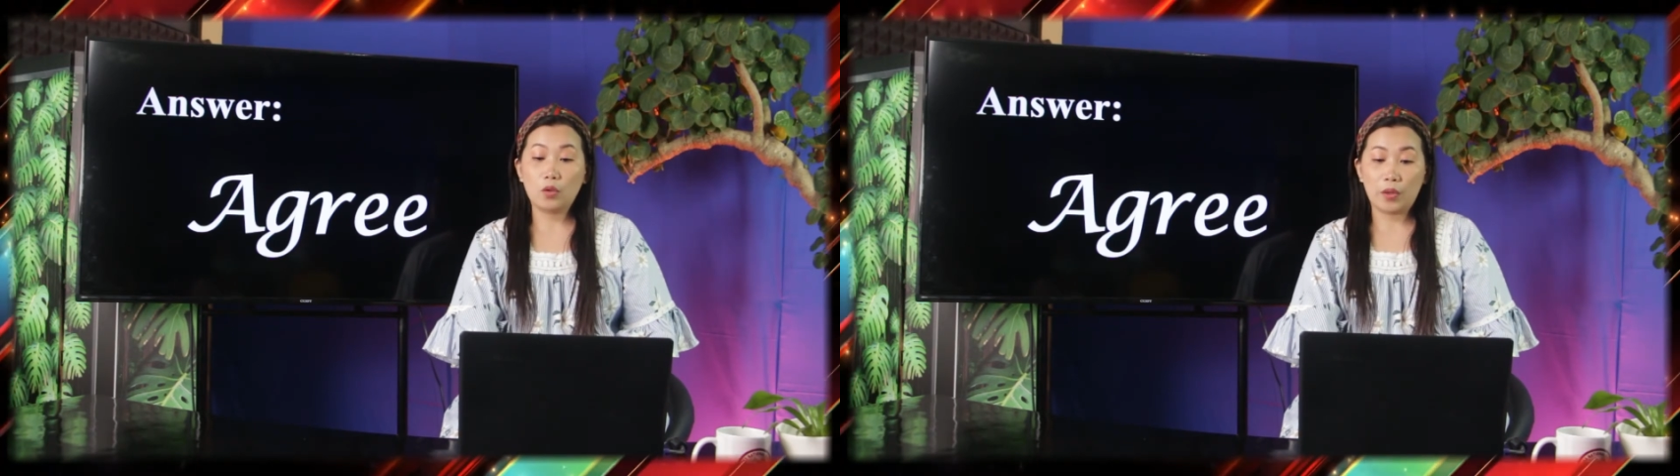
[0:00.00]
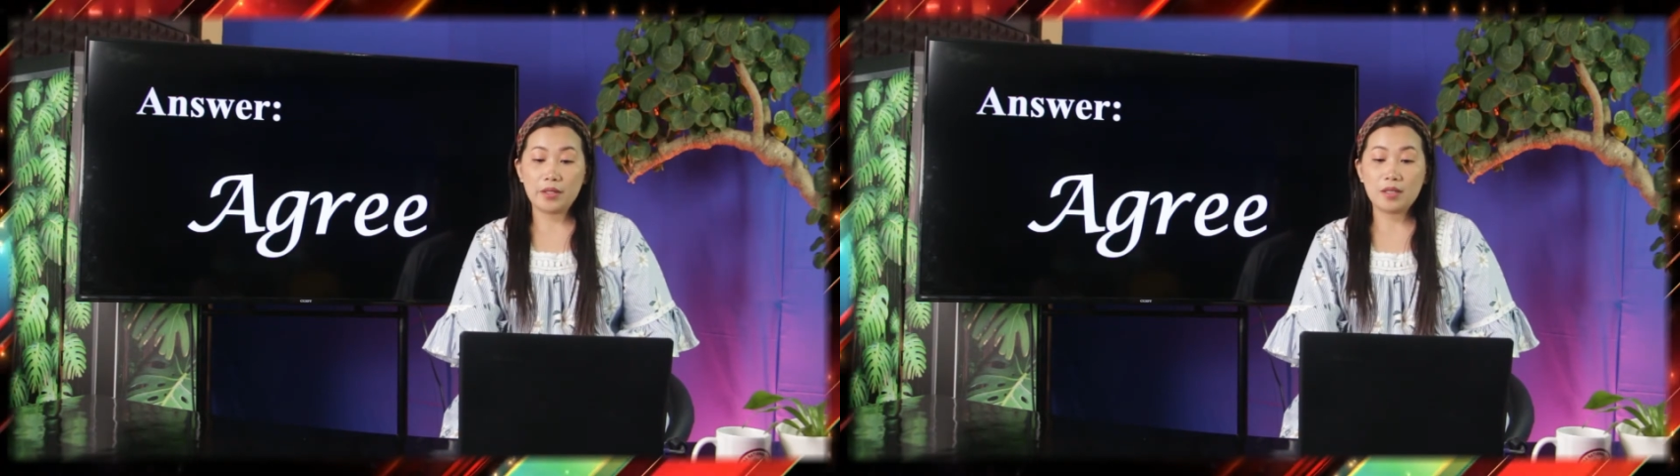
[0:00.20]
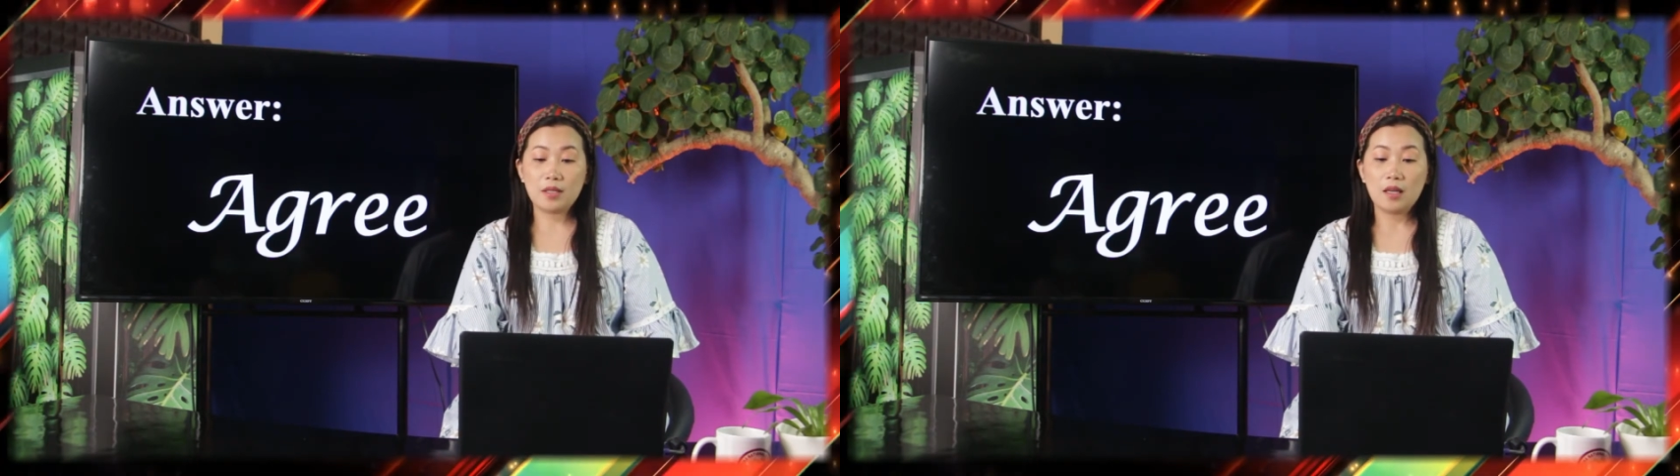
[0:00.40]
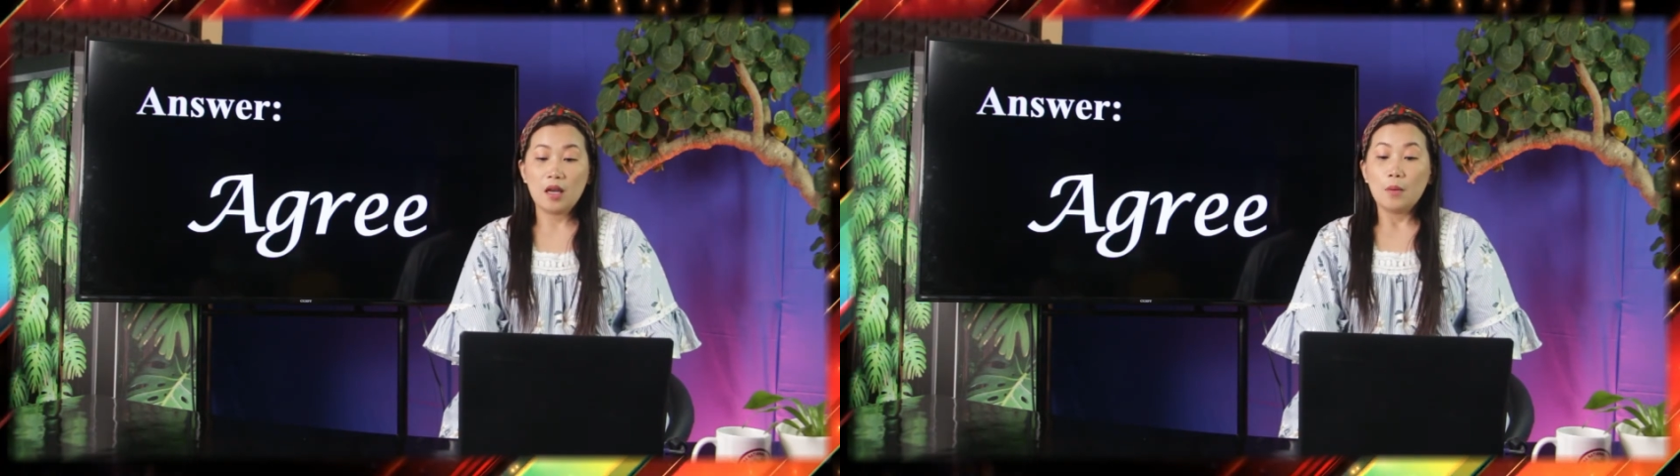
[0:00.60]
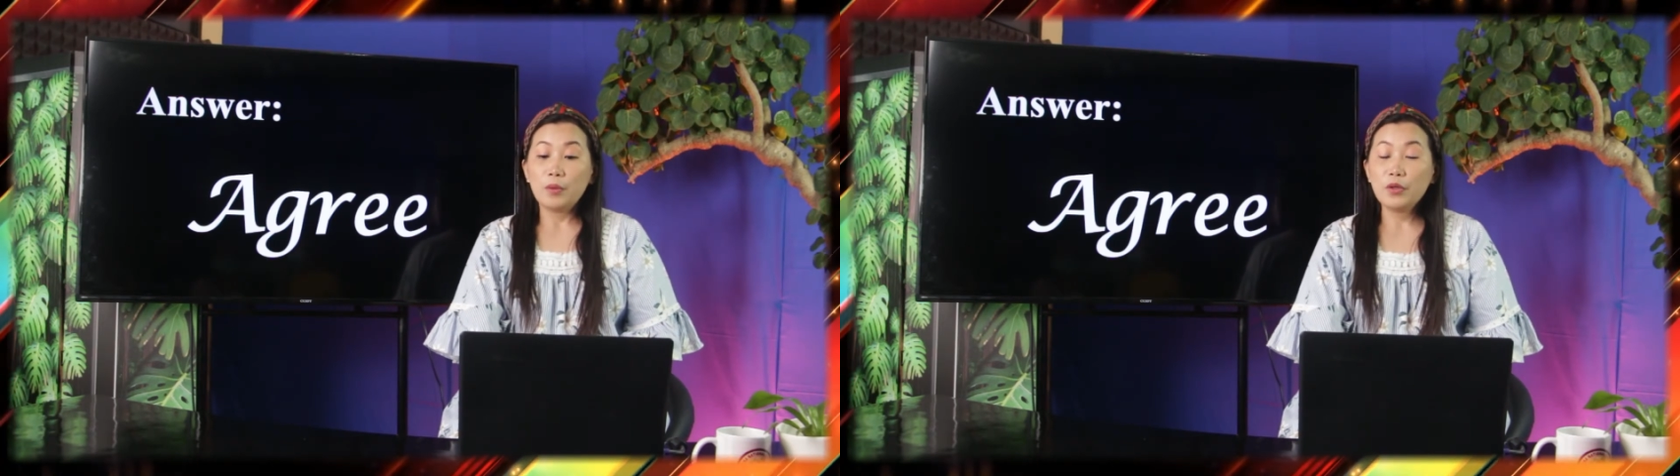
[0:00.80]
cords
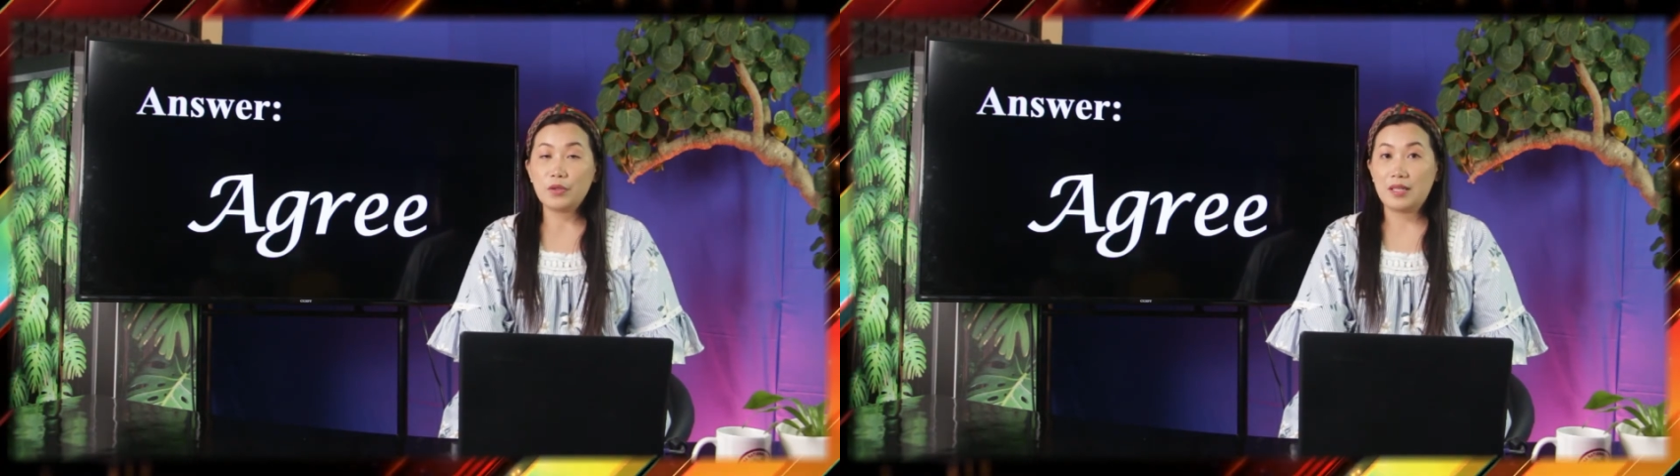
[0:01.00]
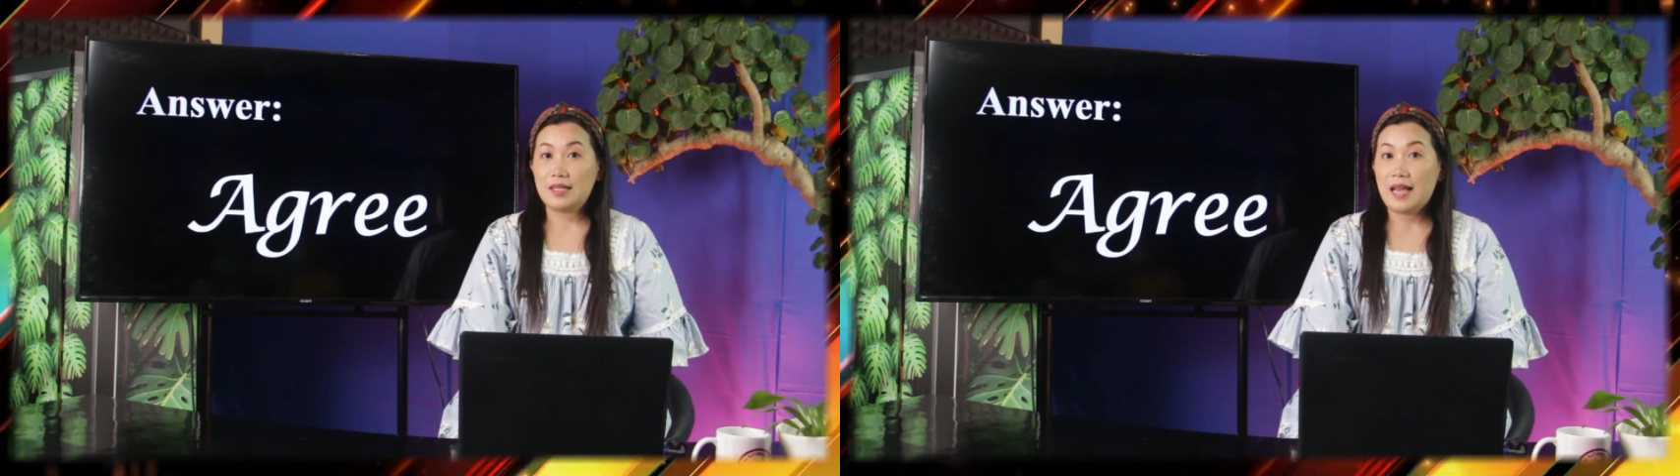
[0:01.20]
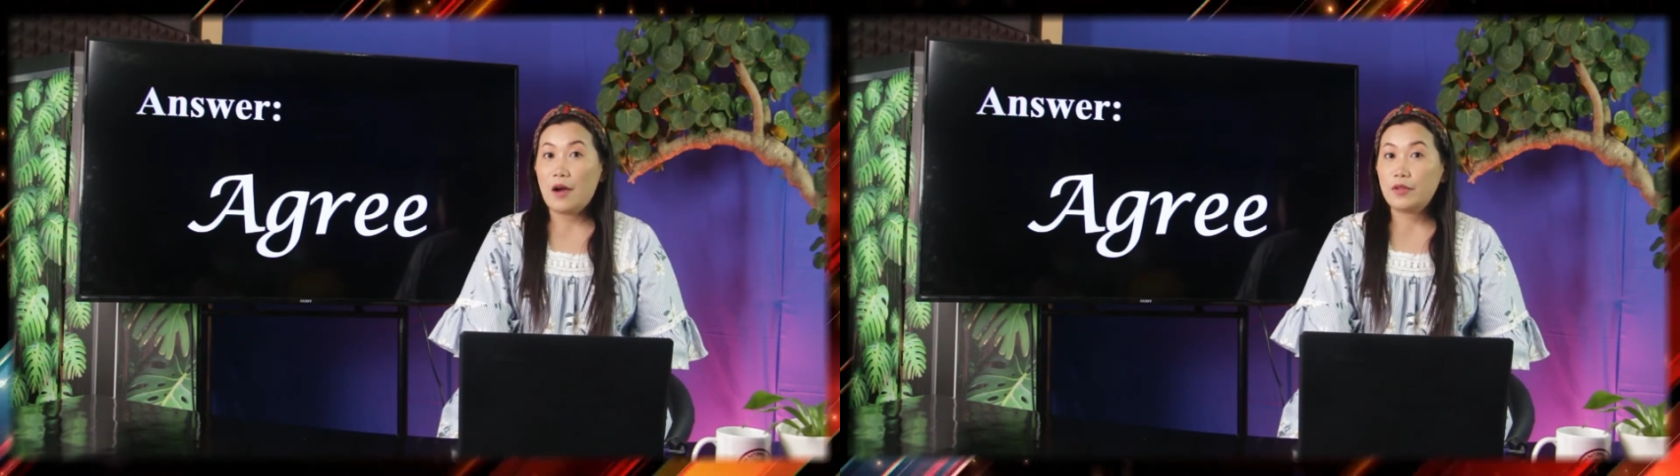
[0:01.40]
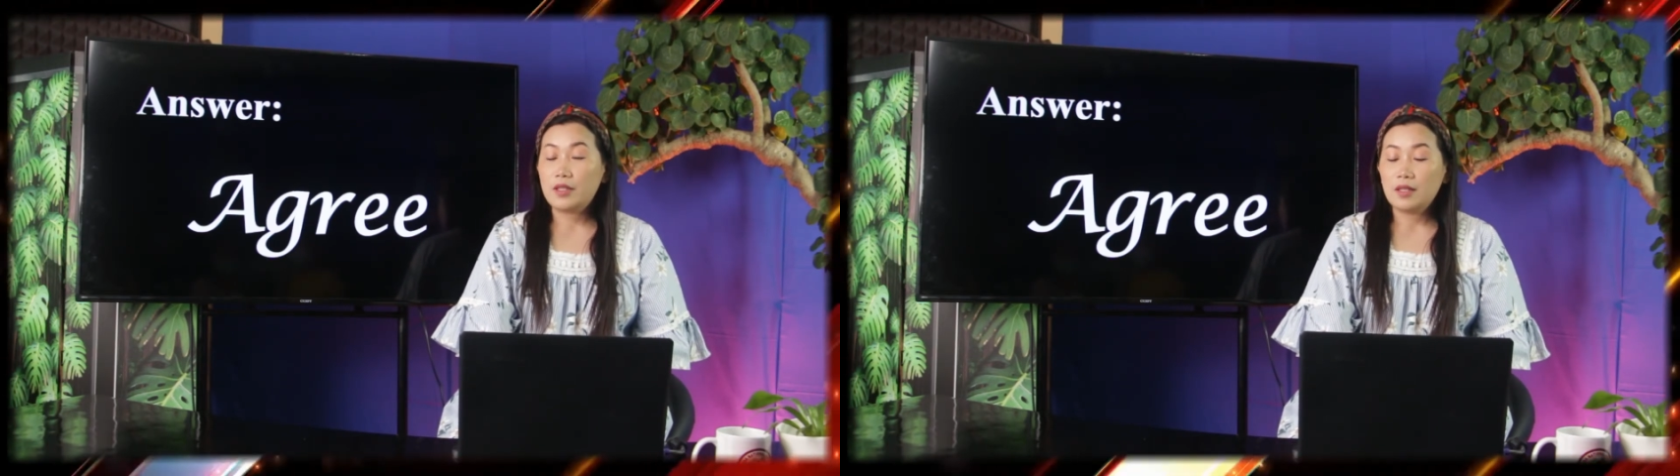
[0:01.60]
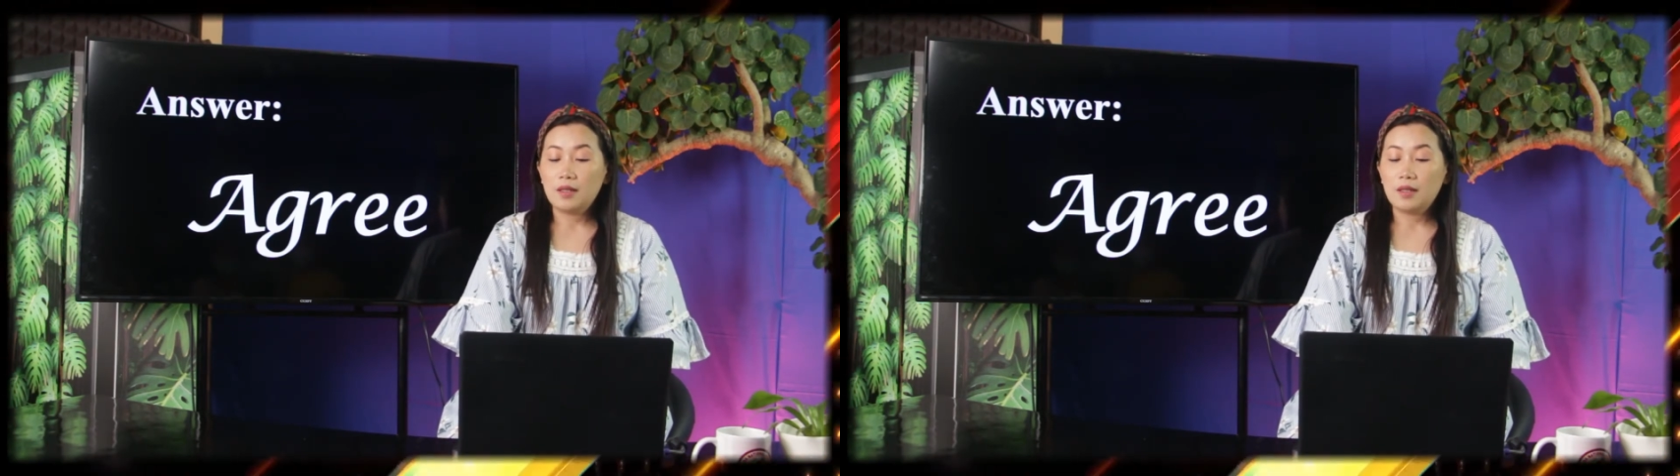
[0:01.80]
produces sound.